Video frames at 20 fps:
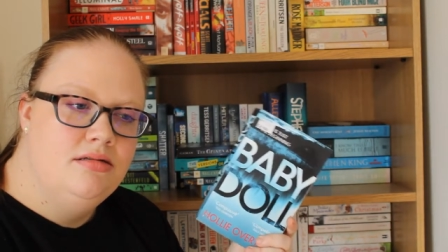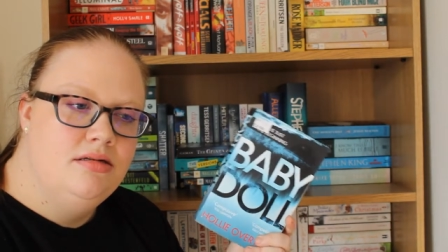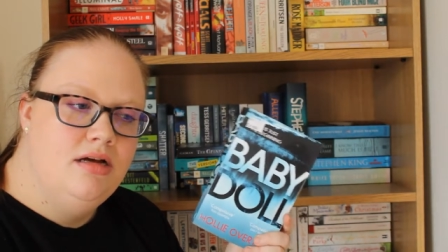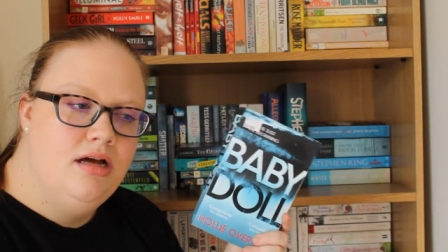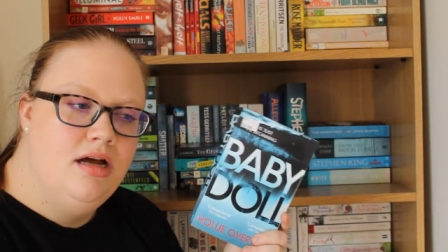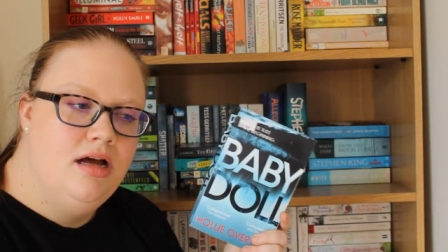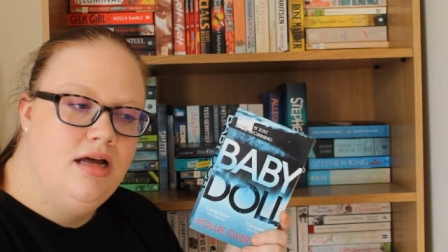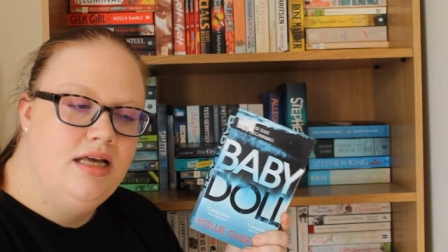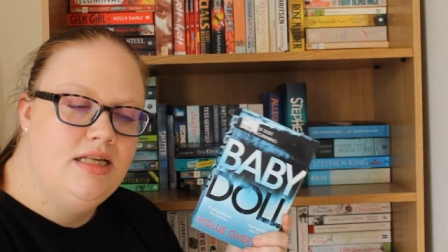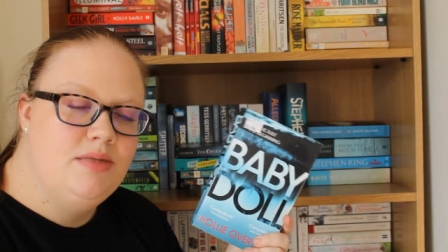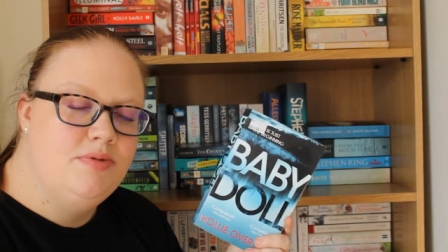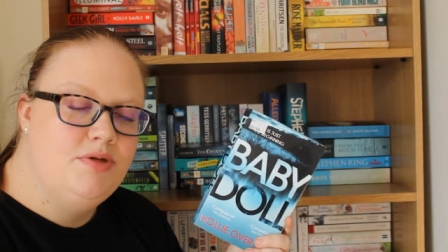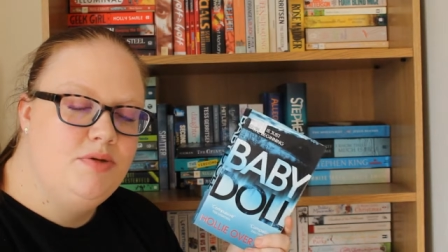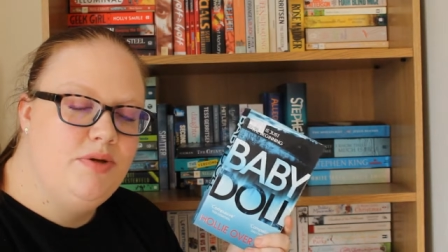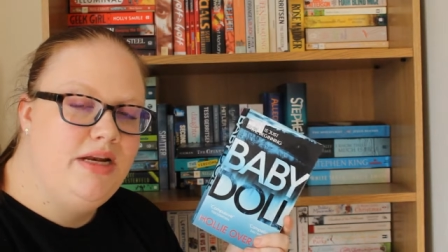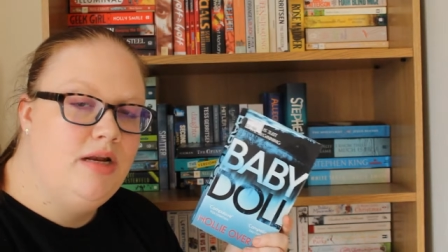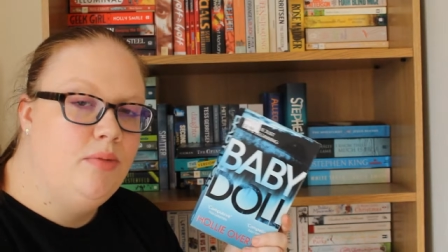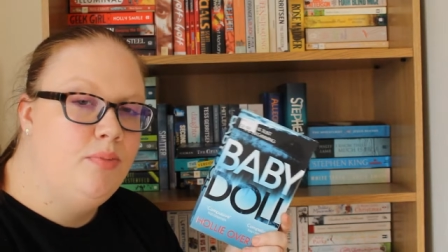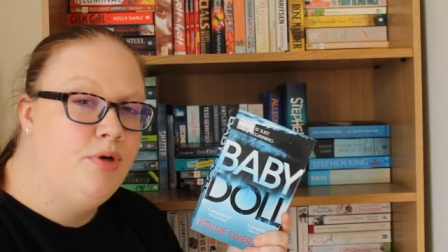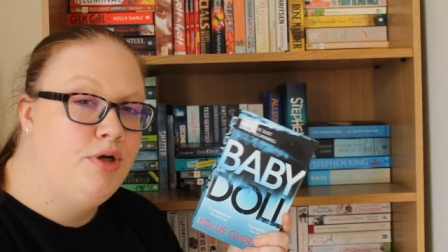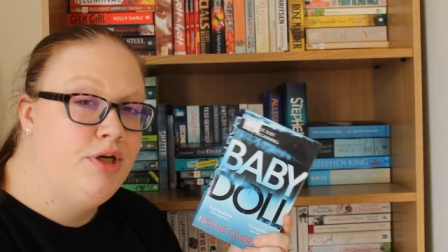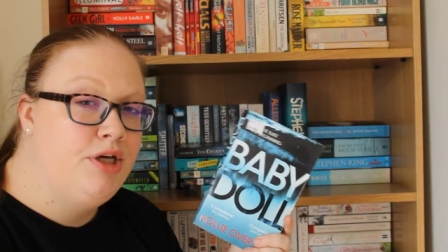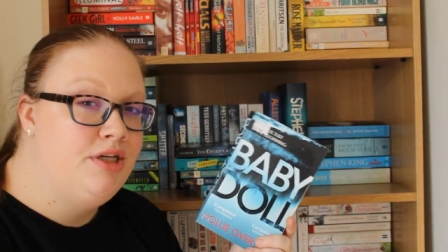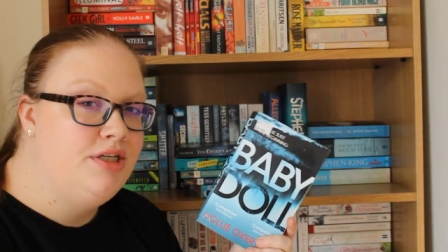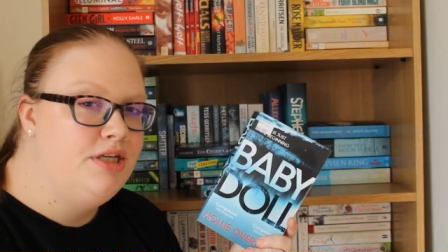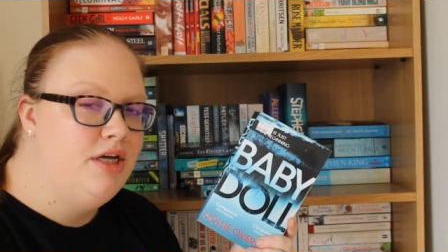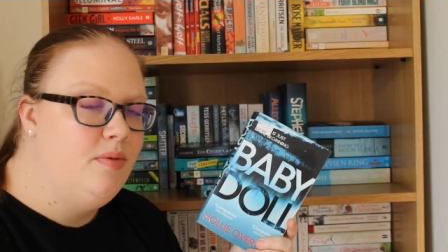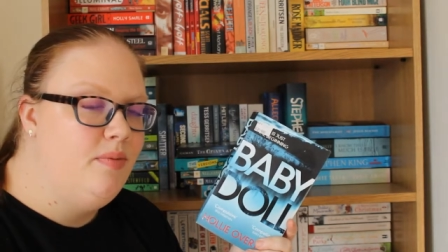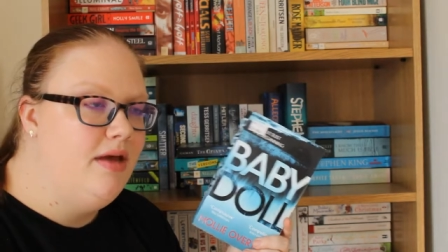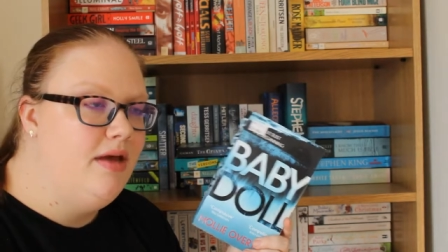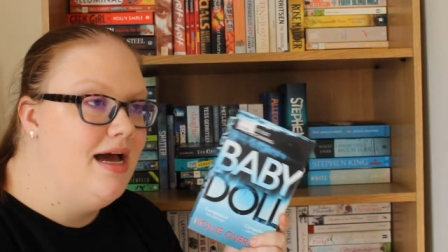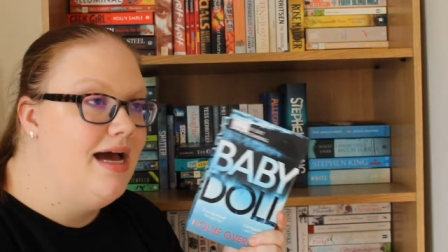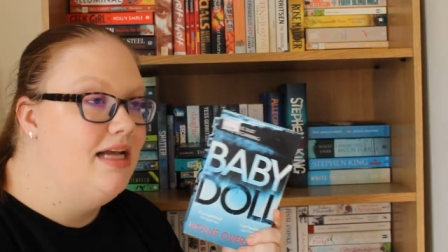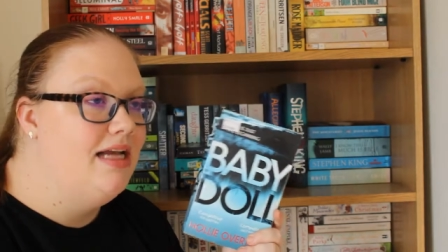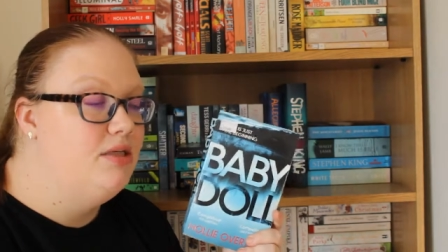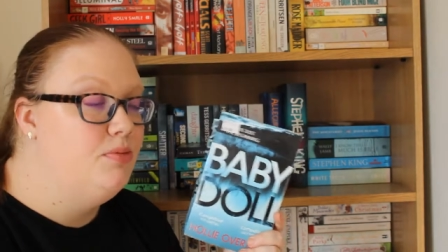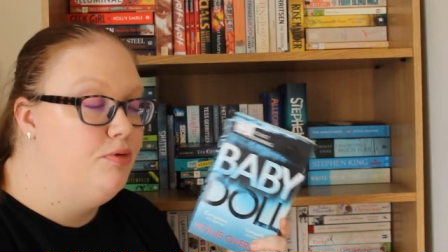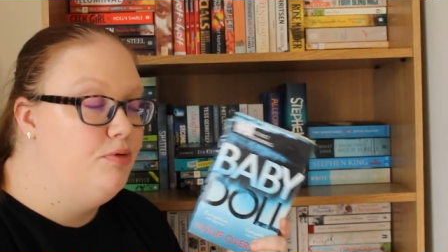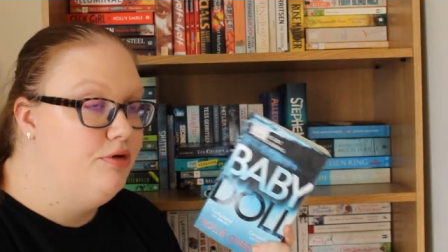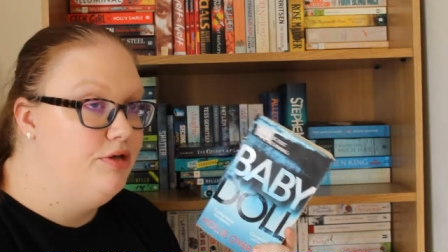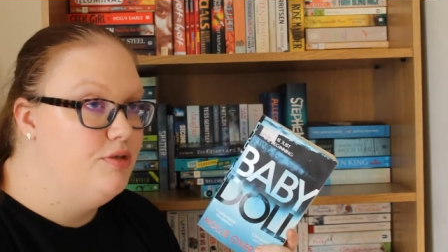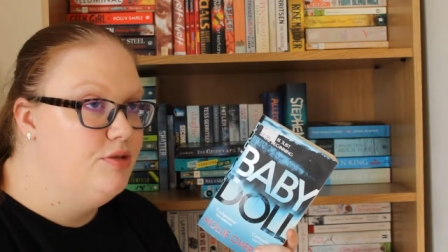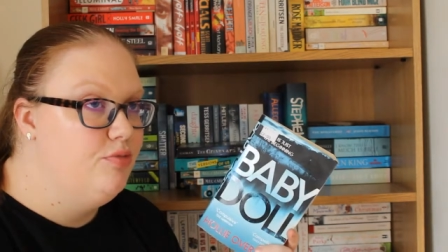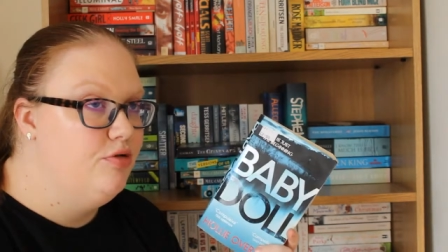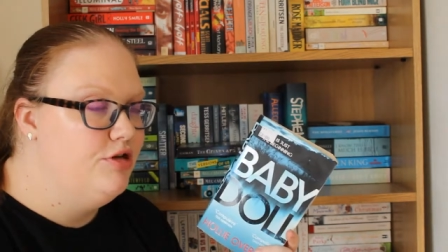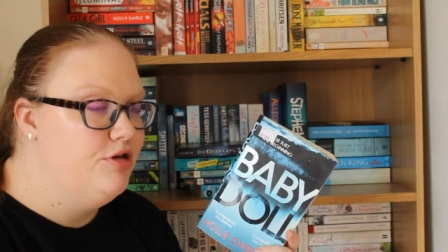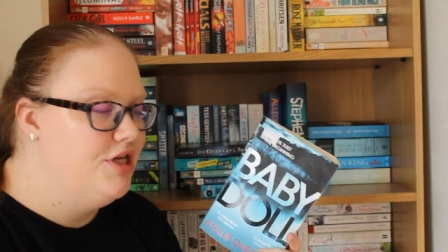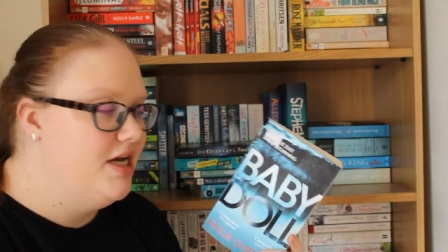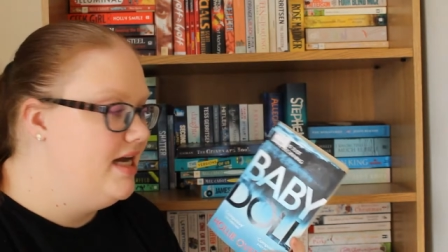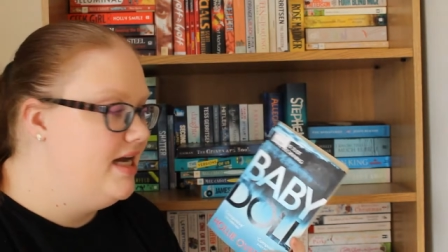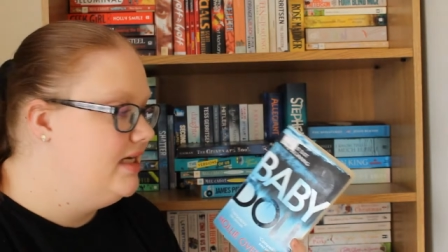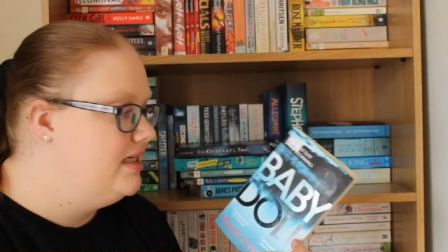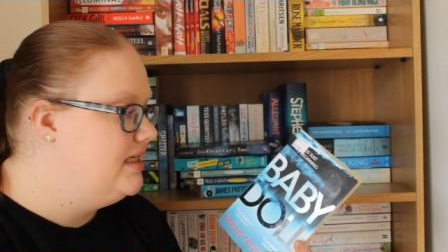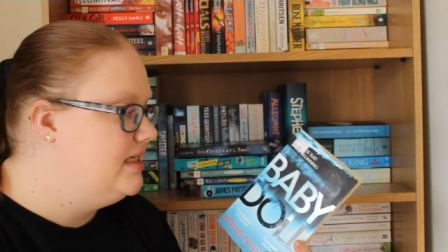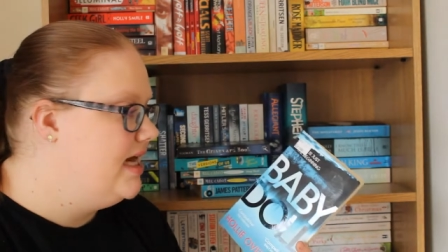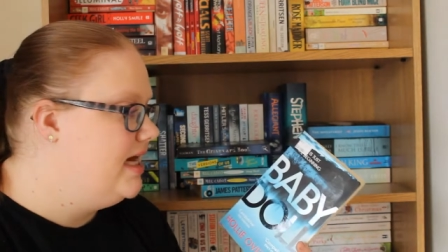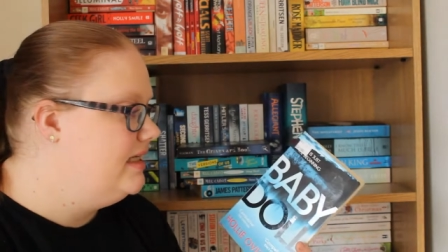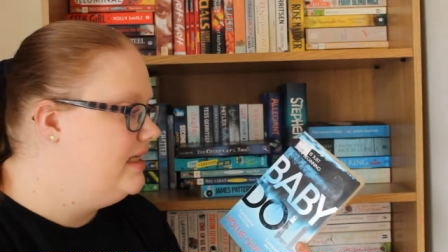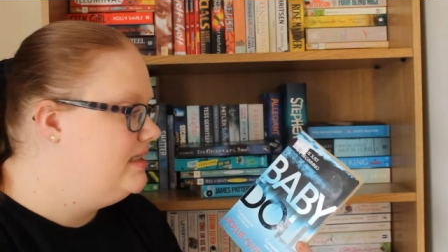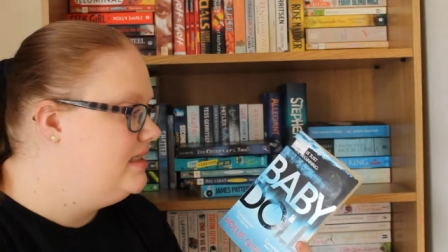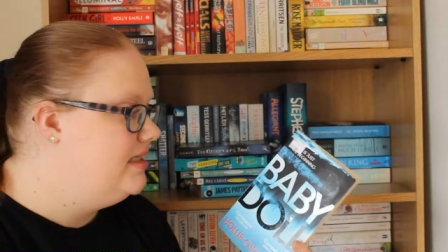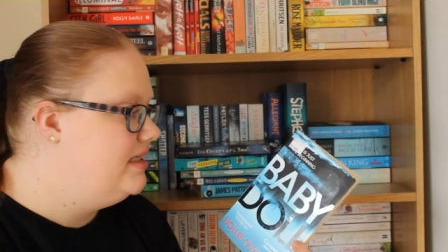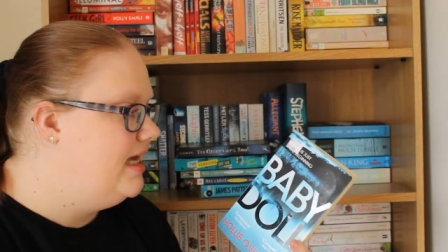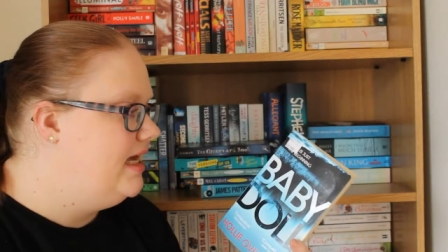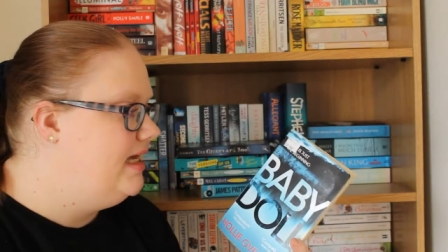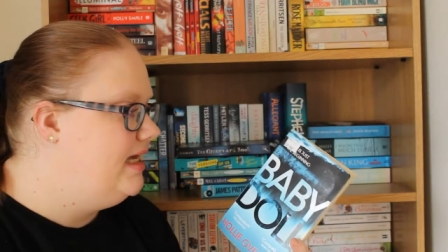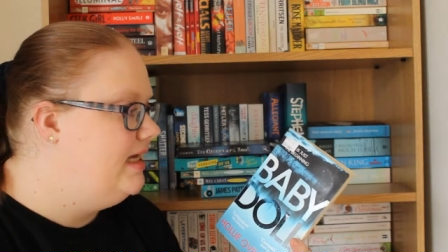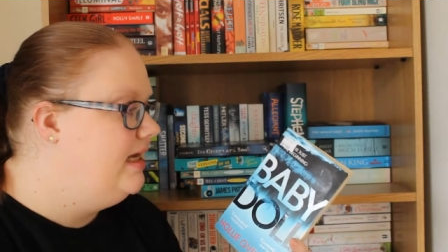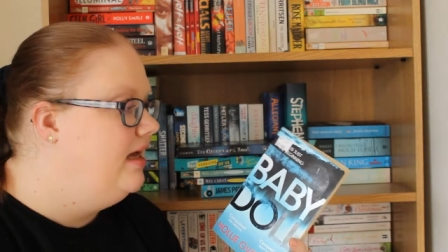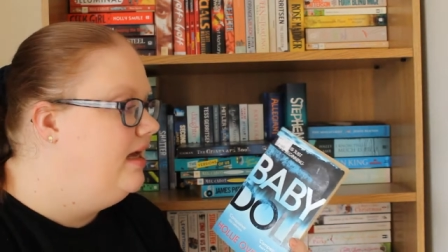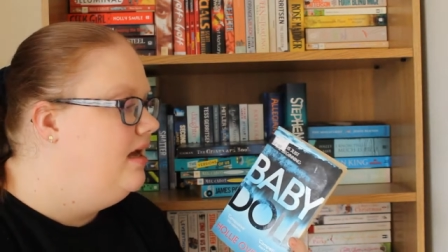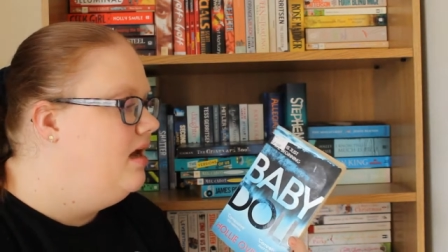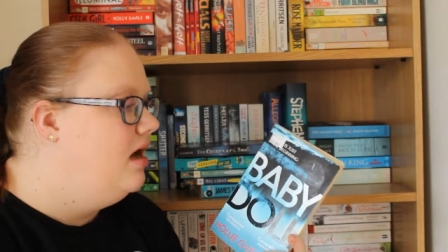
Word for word: Uh, it's between a book Utopia and Peruse Project and they,